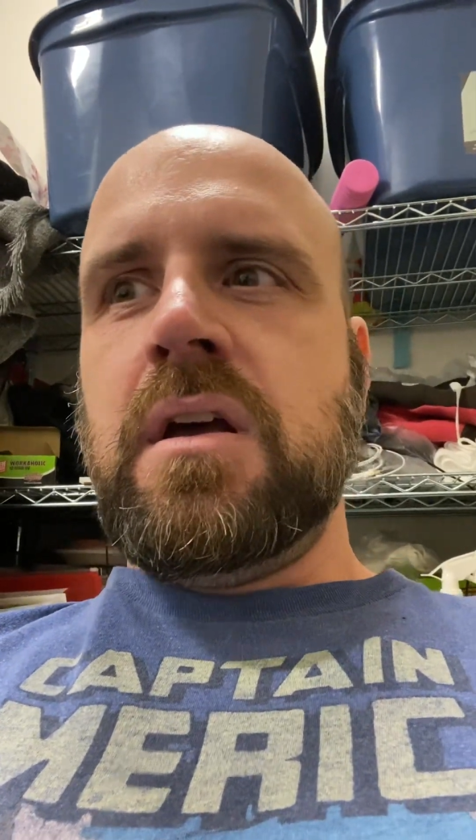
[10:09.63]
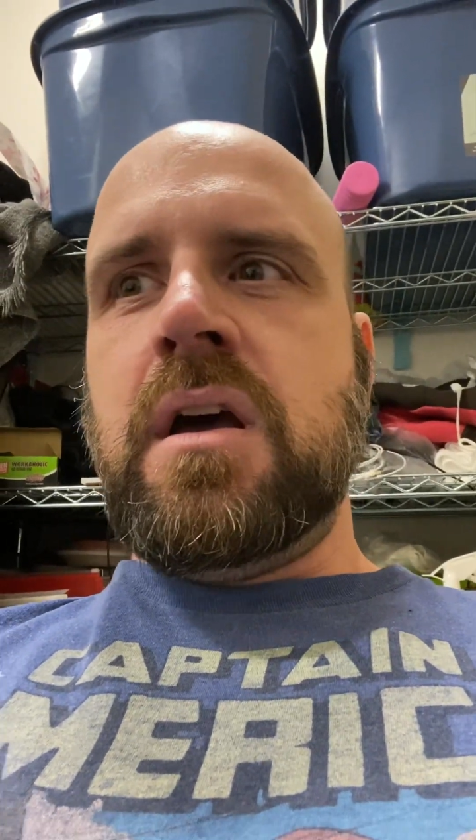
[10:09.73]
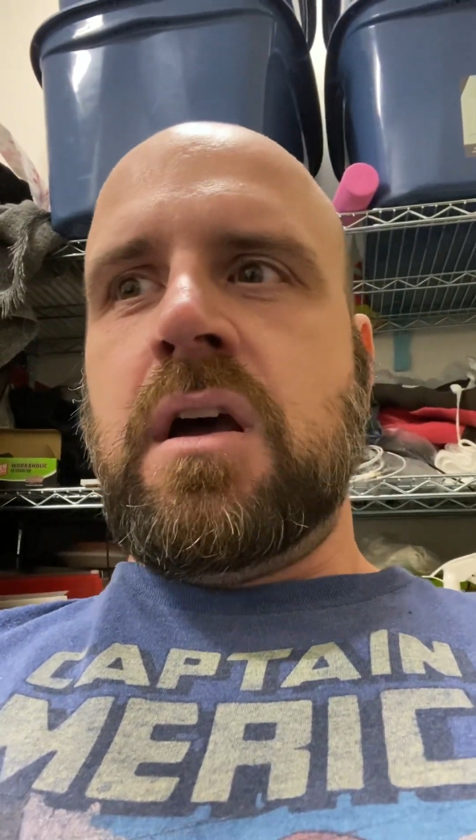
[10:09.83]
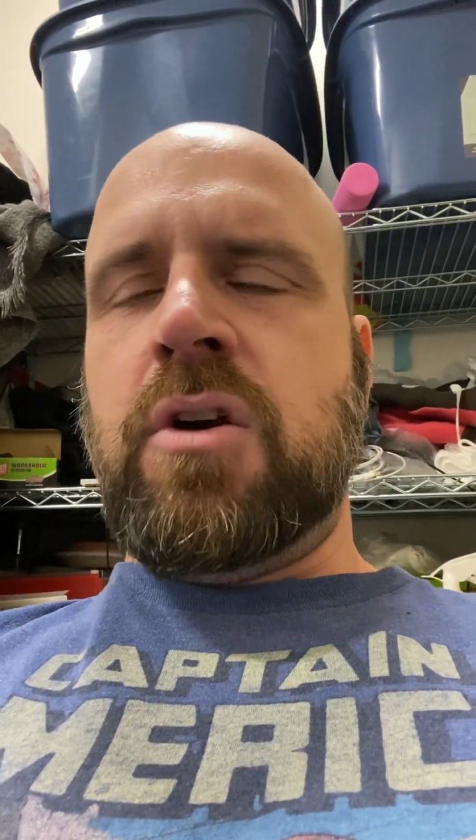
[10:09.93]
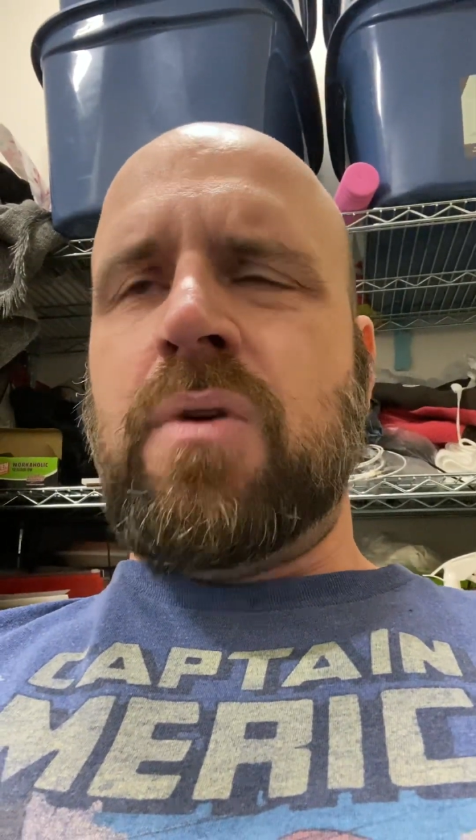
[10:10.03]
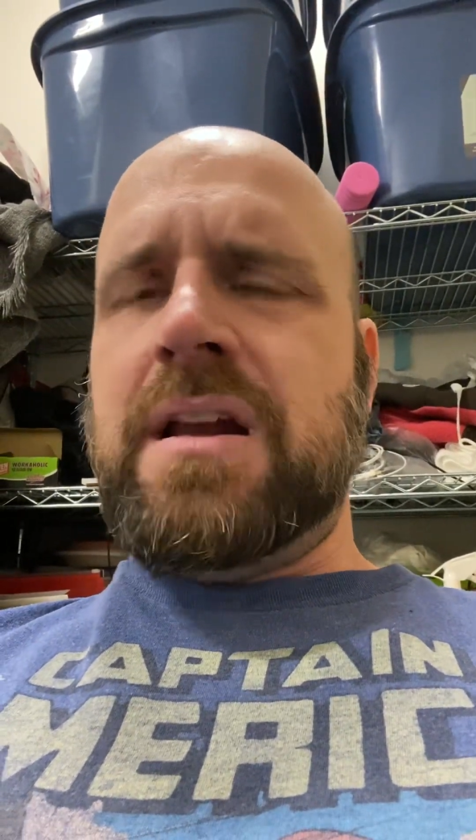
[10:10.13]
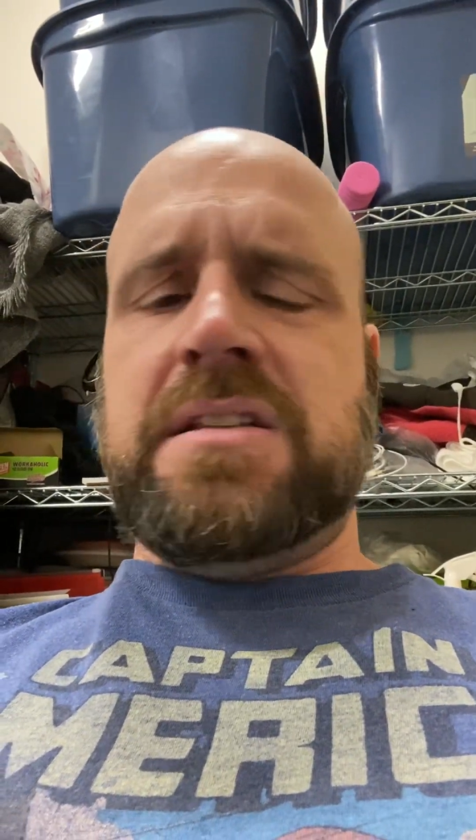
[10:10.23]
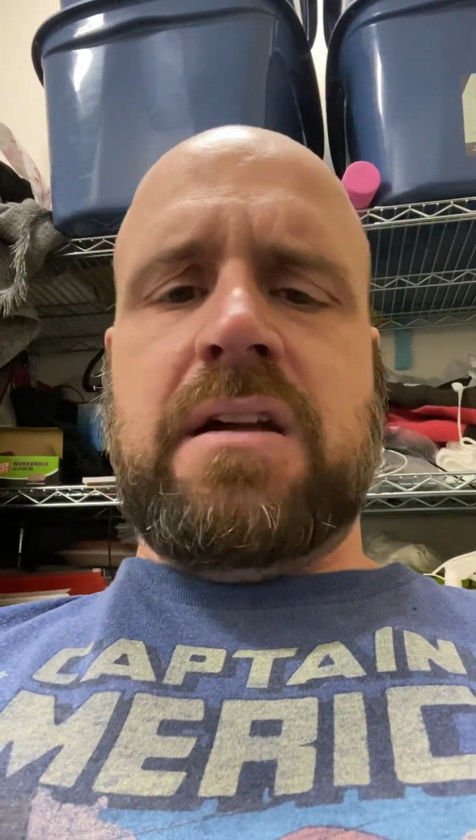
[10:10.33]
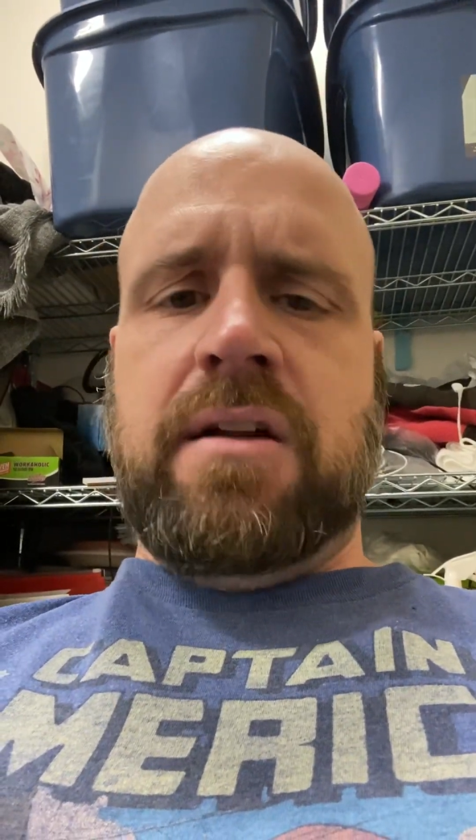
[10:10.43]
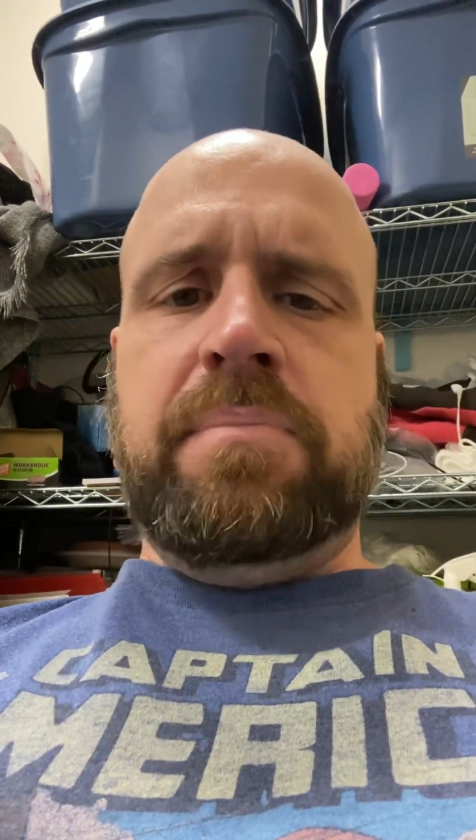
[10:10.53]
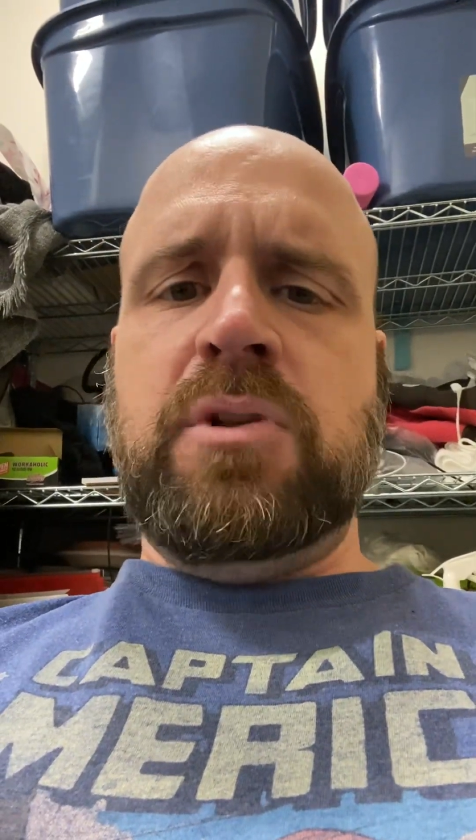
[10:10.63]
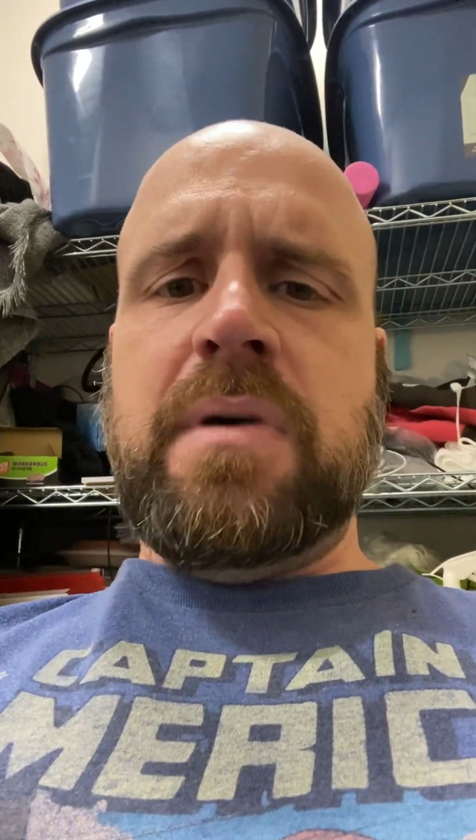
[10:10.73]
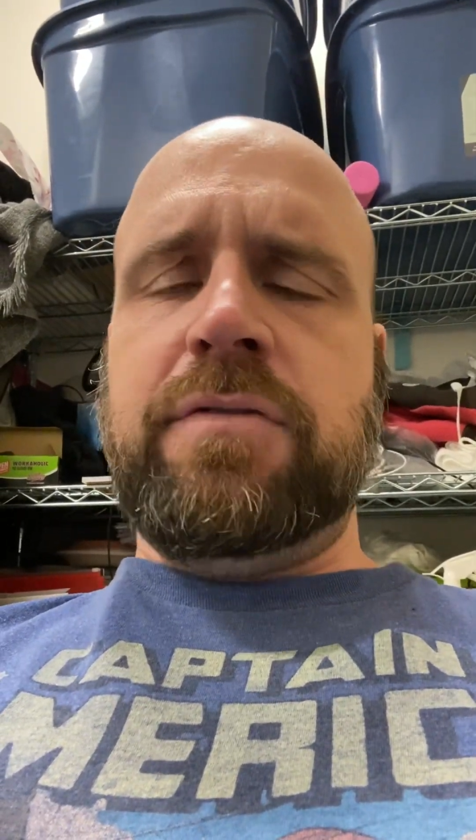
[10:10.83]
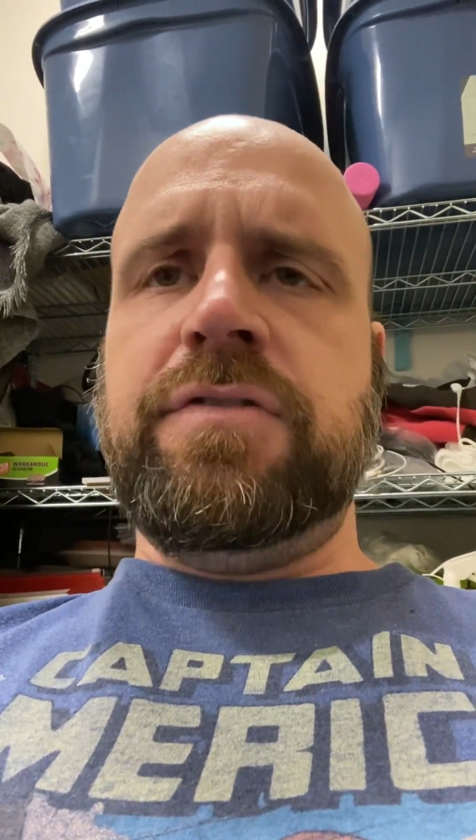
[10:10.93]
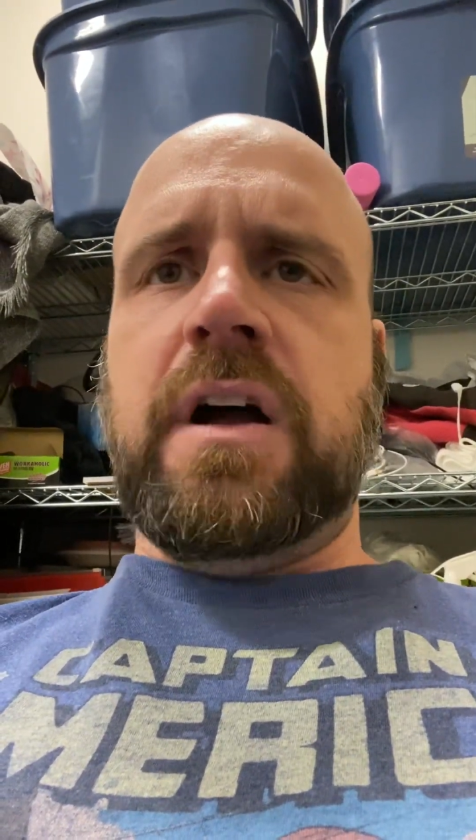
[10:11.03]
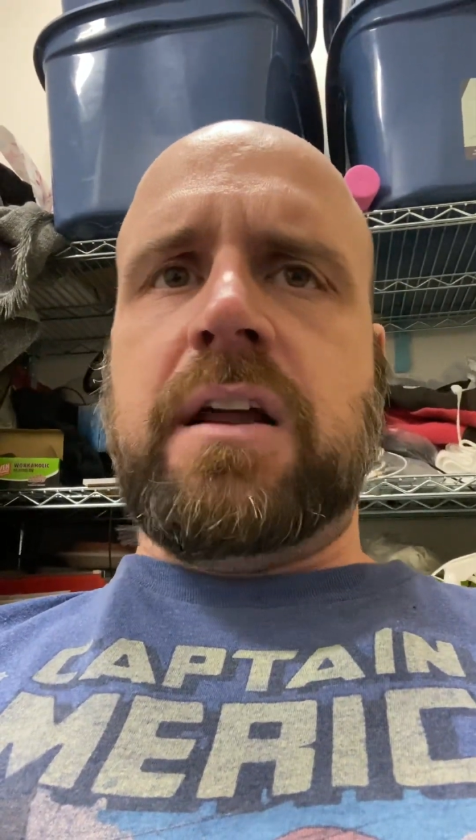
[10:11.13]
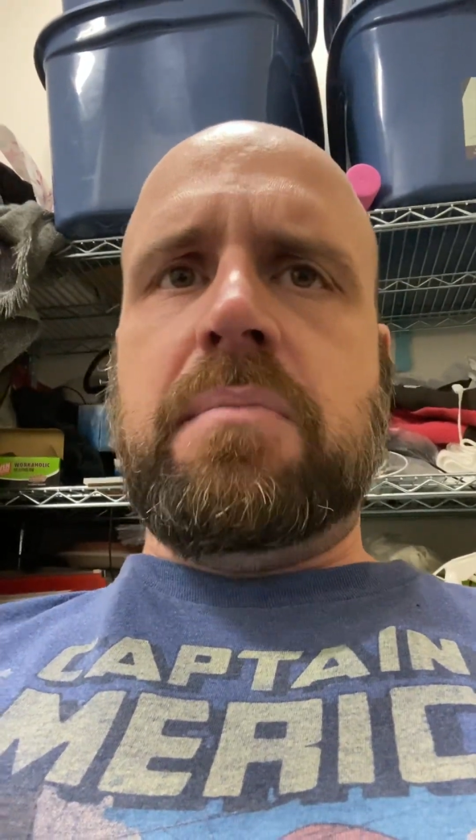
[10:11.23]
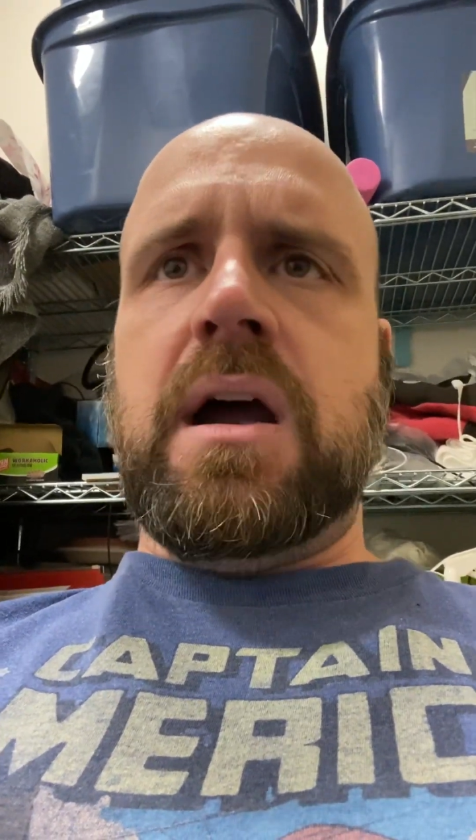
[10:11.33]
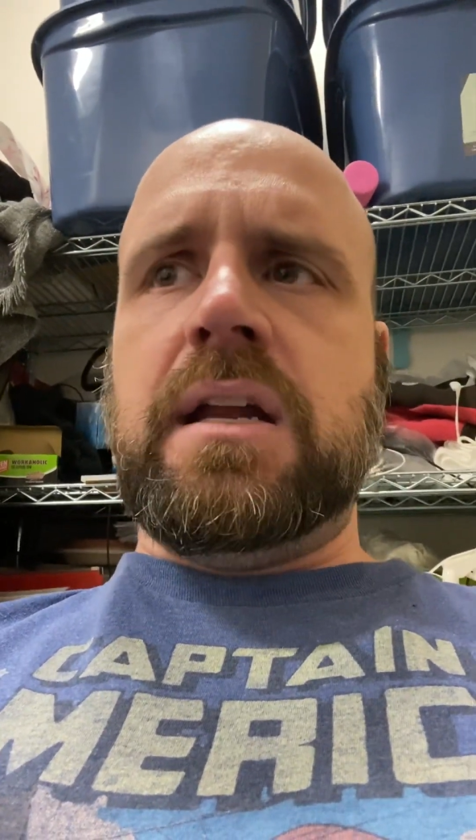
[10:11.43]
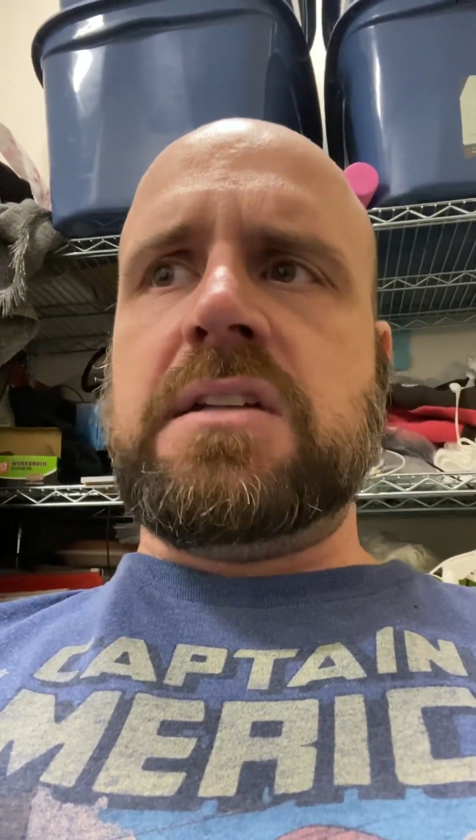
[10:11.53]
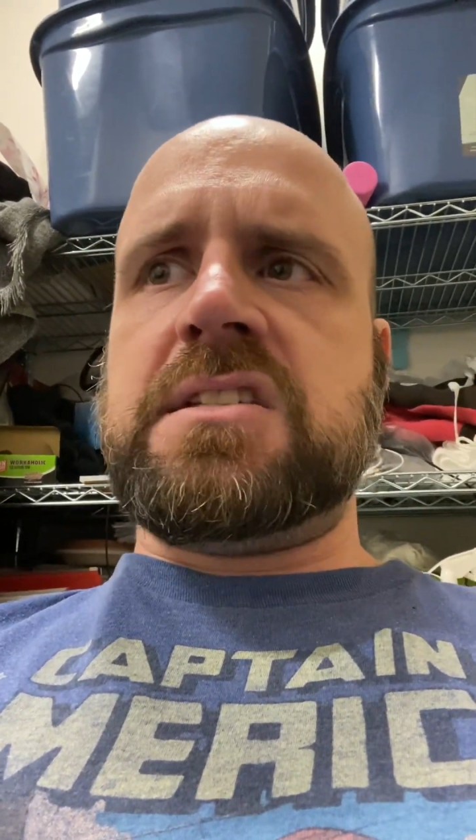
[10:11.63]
Hereditary blew my fucking mind.